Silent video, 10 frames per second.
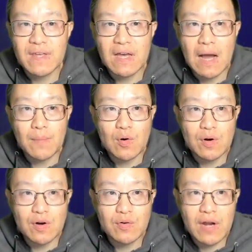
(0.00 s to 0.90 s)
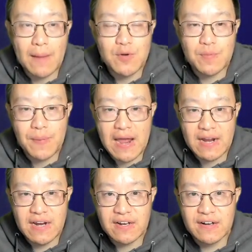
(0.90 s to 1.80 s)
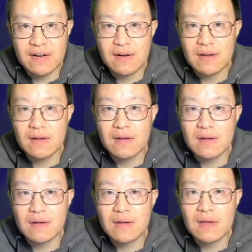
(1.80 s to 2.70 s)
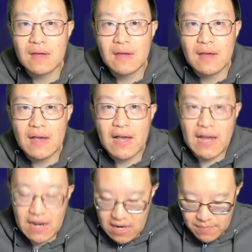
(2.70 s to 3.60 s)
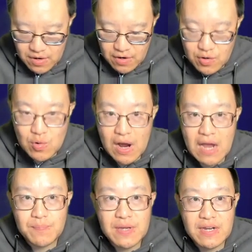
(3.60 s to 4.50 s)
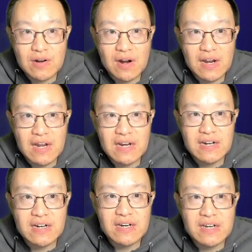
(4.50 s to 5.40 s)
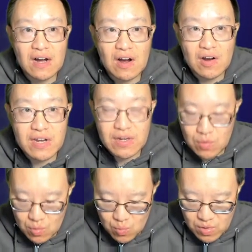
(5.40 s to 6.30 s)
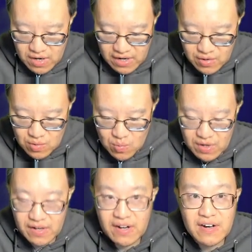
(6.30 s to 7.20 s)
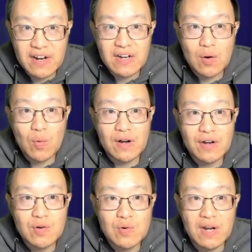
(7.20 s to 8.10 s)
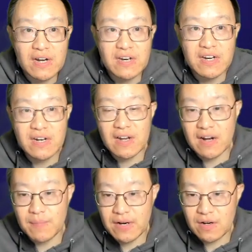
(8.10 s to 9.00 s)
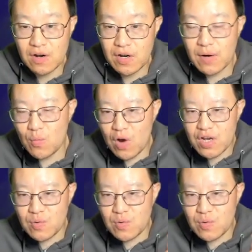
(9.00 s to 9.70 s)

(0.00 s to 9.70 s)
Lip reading: I'm going to capture packets, and I'm going to do ip.addr equals 192.168.1.219. That's my target. Watch what